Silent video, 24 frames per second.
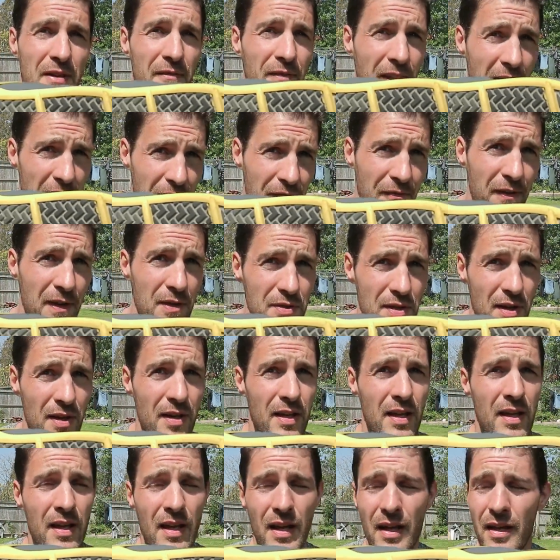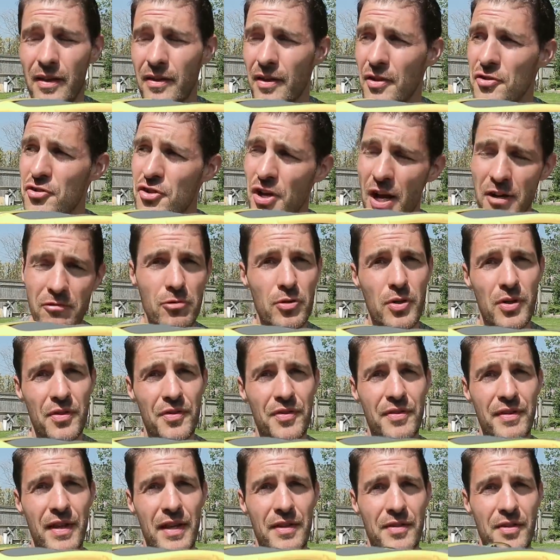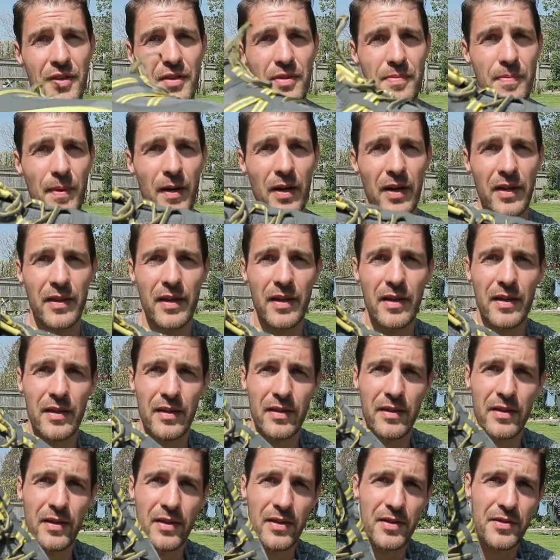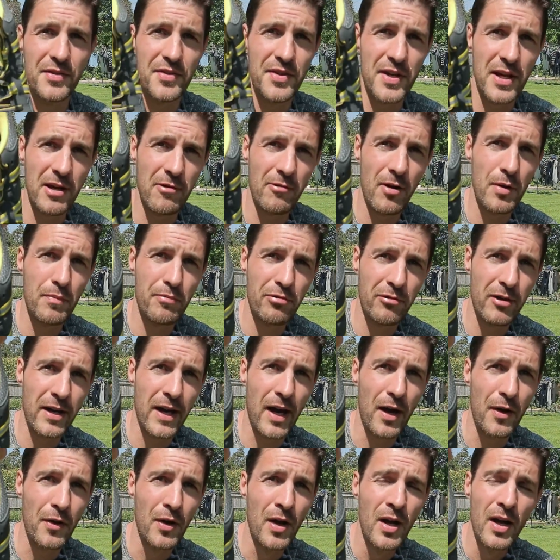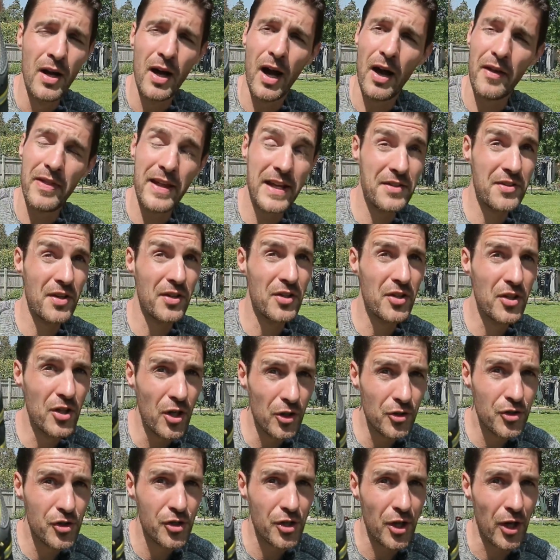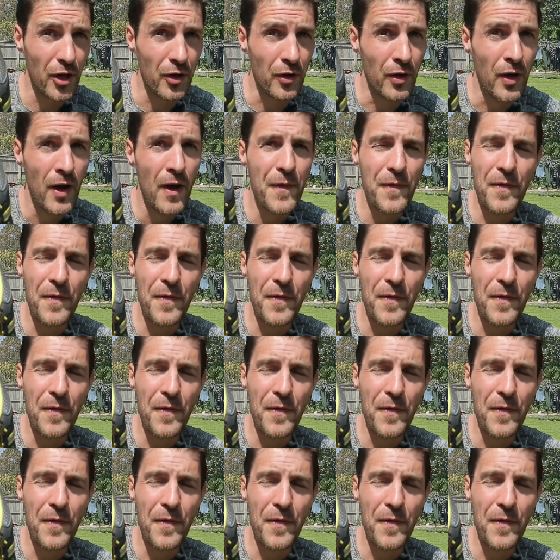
That feels like the general consensus behind the Xero Prio. I think it's a good shoe.